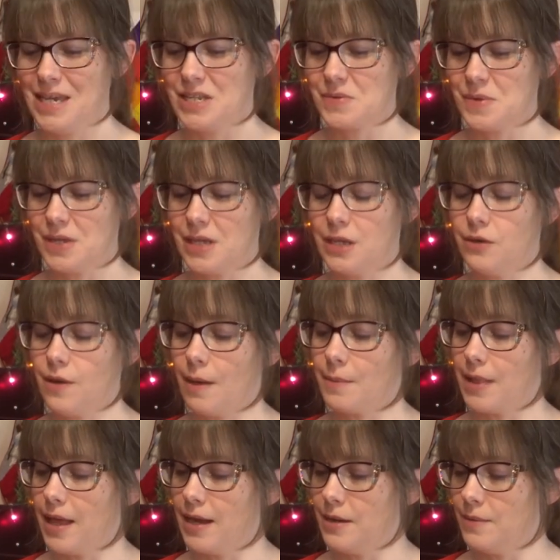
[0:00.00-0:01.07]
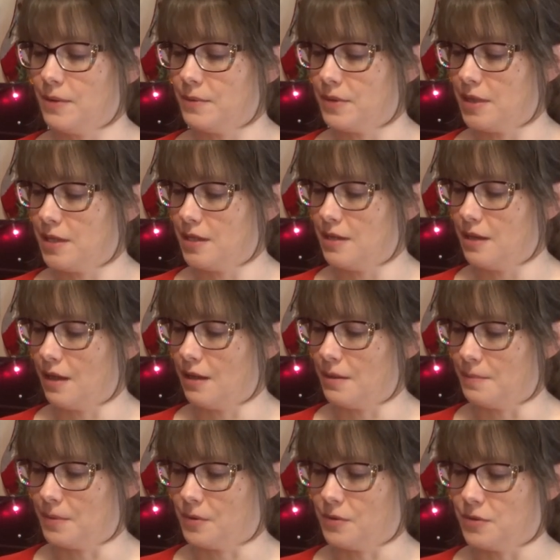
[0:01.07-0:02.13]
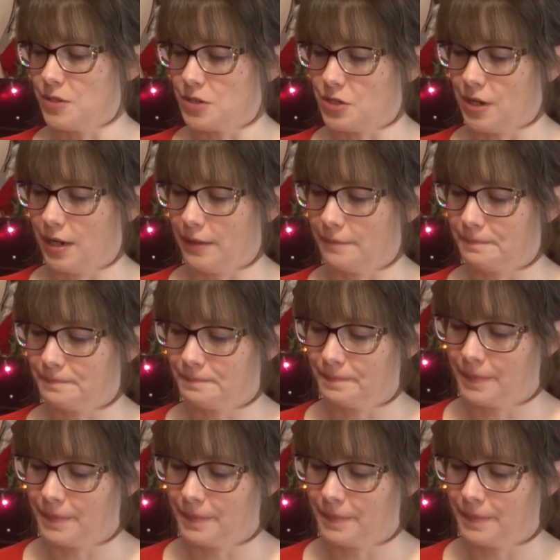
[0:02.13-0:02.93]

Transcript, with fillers: It's really cute. I'm glad I went with the um, gold string